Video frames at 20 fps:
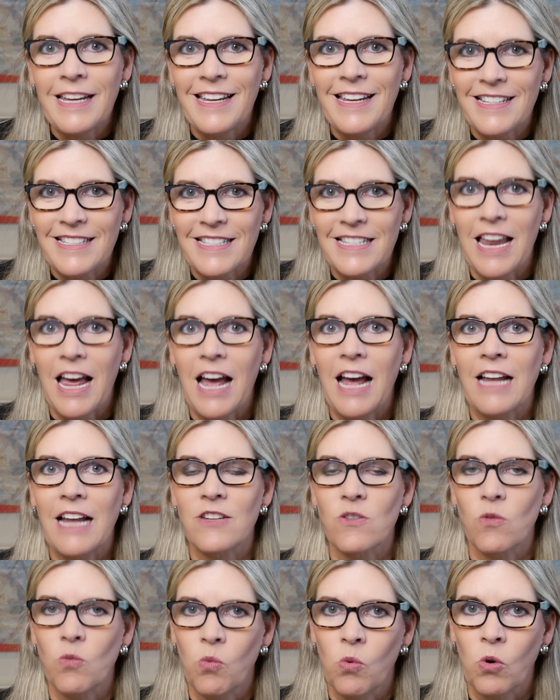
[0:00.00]
is not
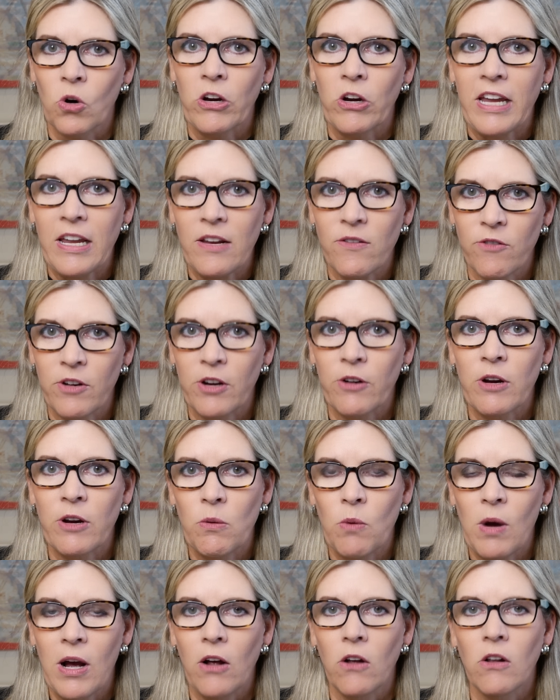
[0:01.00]
working very
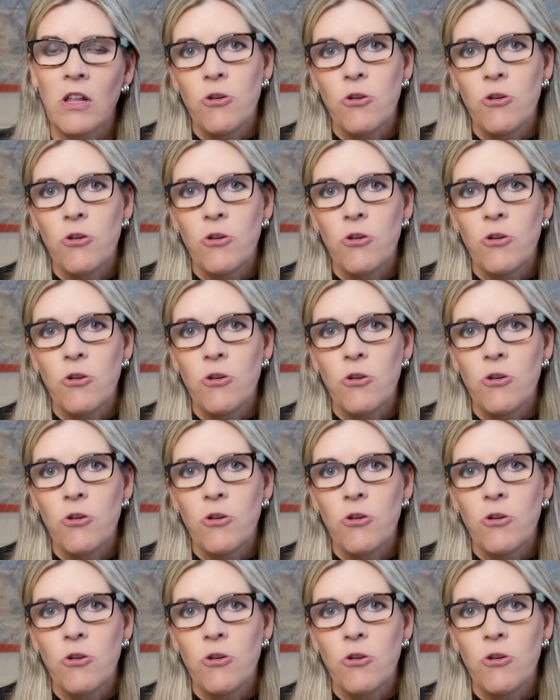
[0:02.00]
well.